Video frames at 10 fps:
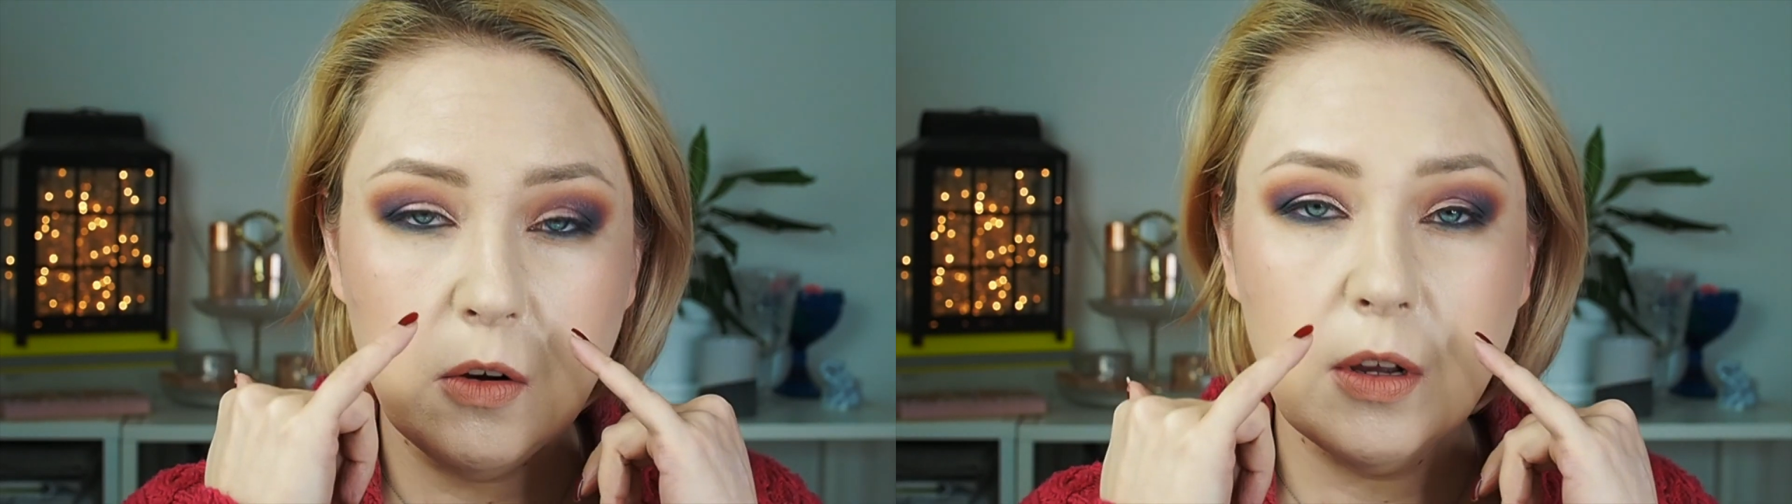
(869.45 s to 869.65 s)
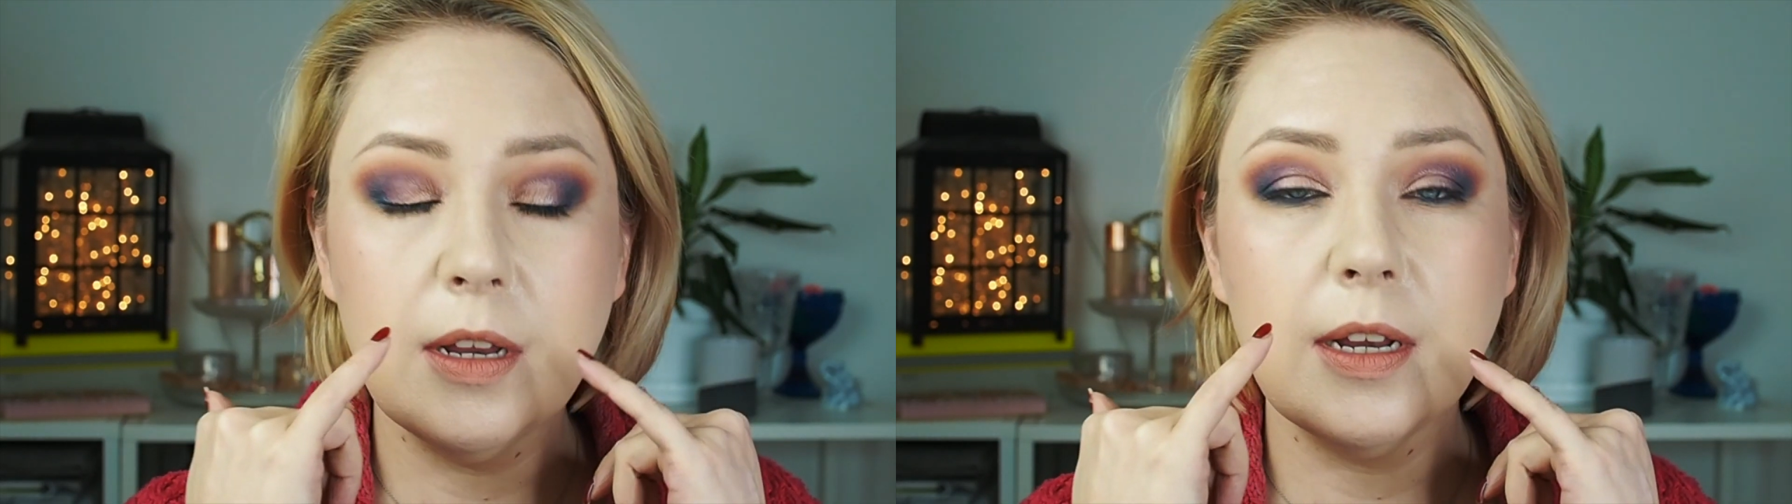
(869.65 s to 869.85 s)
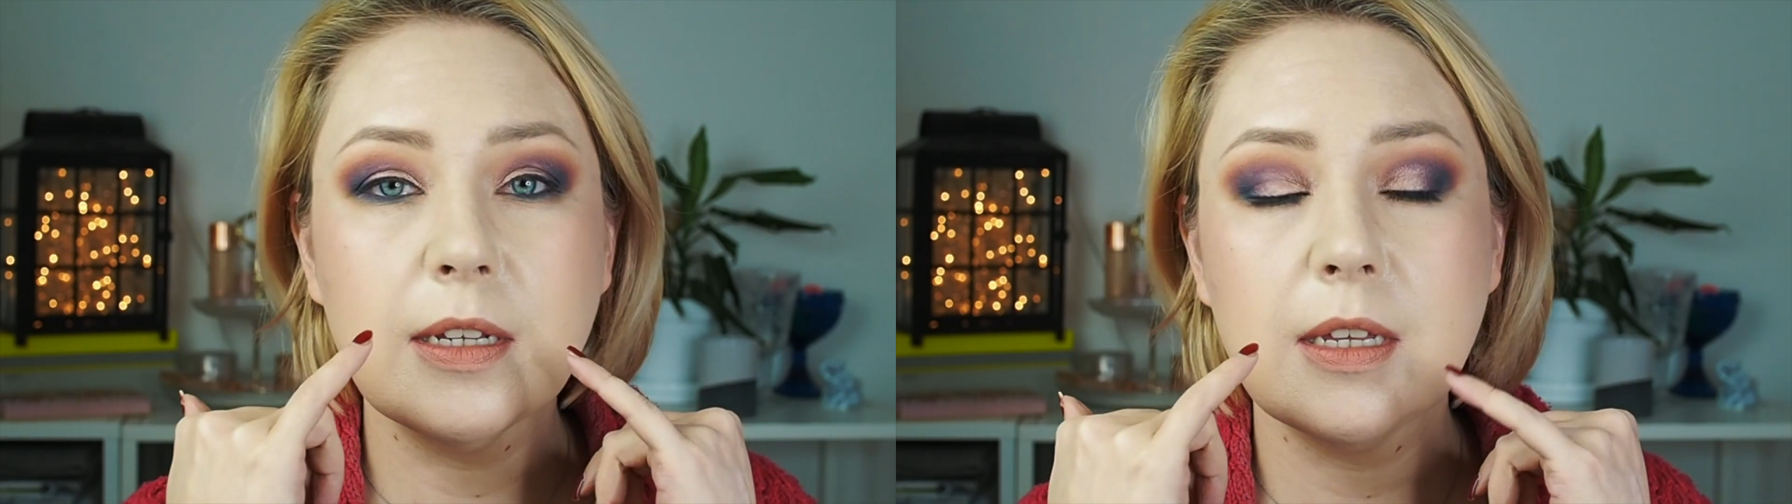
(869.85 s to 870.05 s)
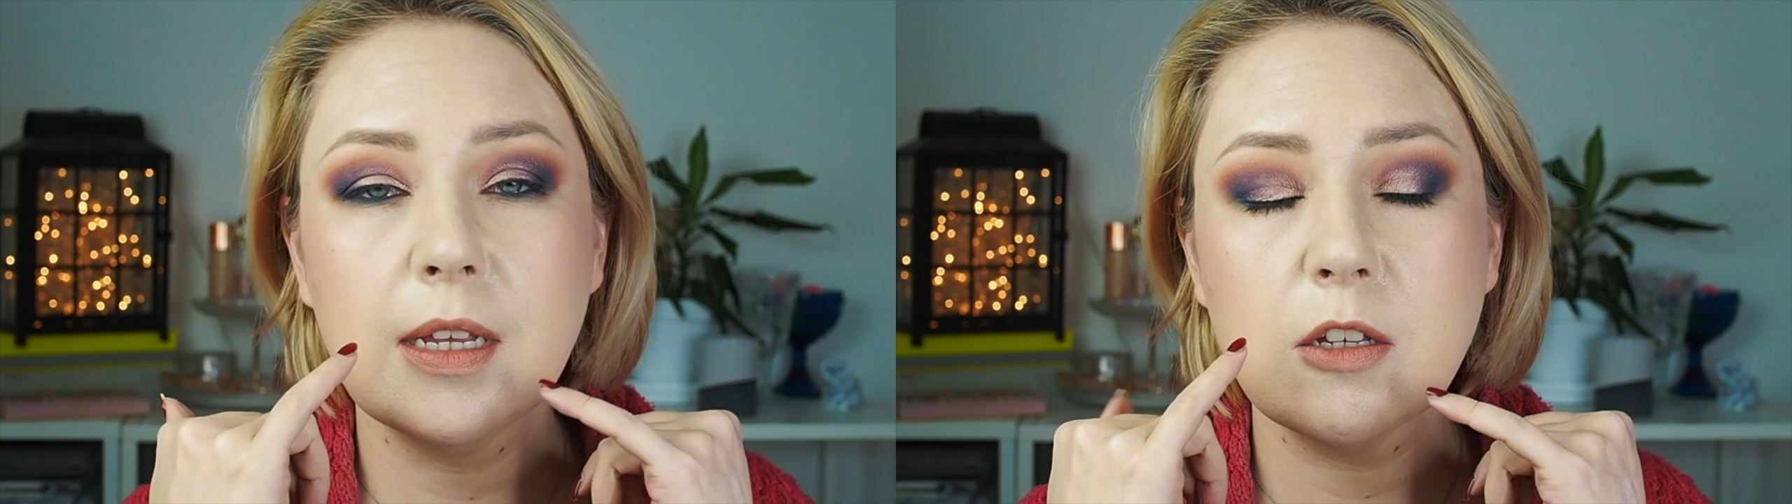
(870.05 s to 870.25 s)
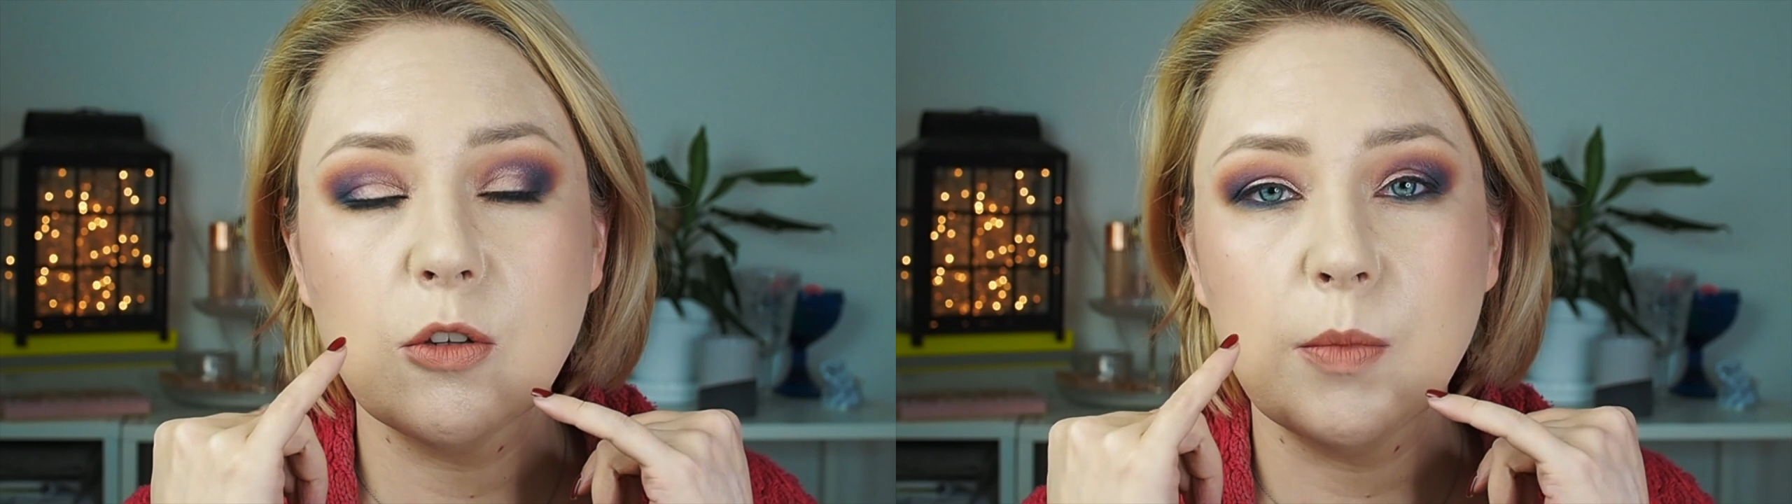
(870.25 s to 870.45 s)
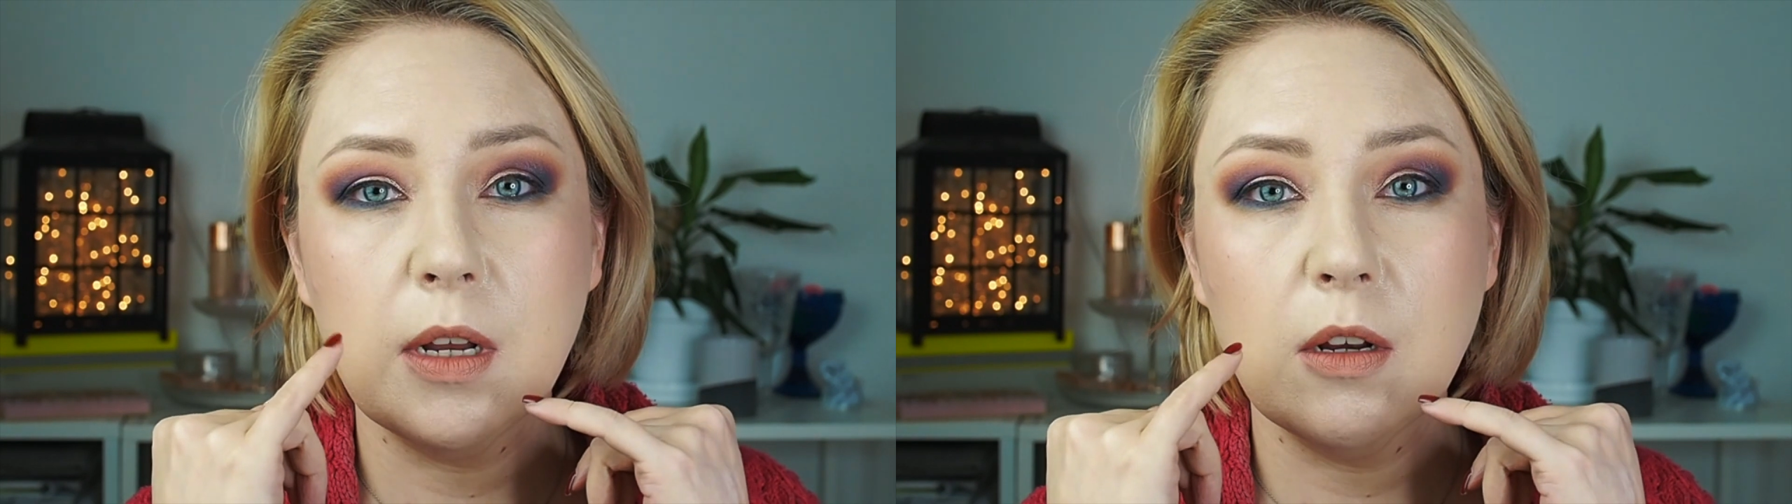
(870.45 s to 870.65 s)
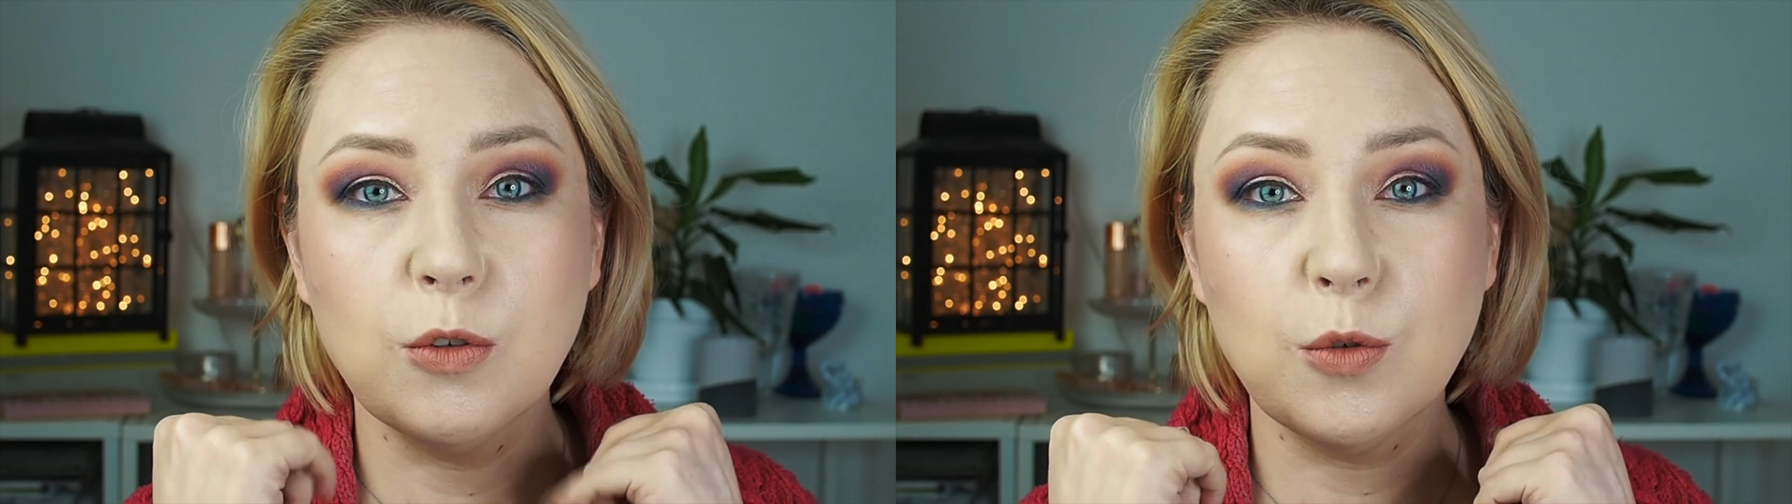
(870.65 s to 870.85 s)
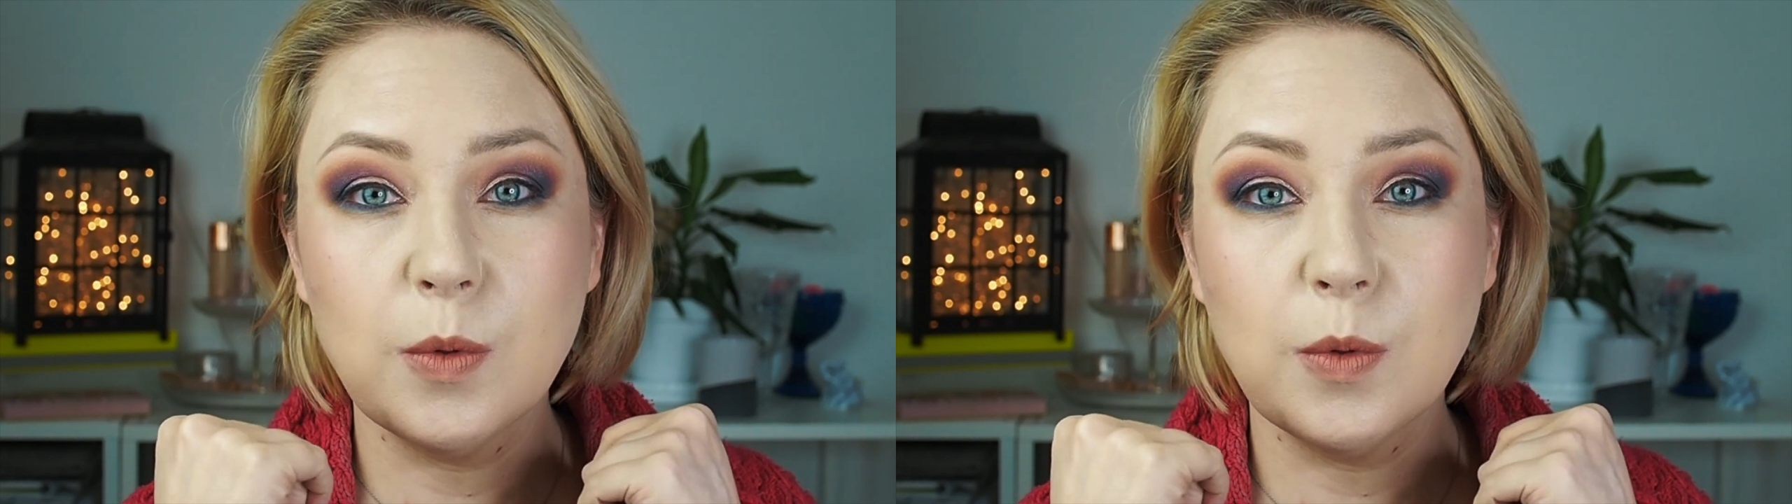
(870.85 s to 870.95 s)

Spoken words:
oiliness next to my nose,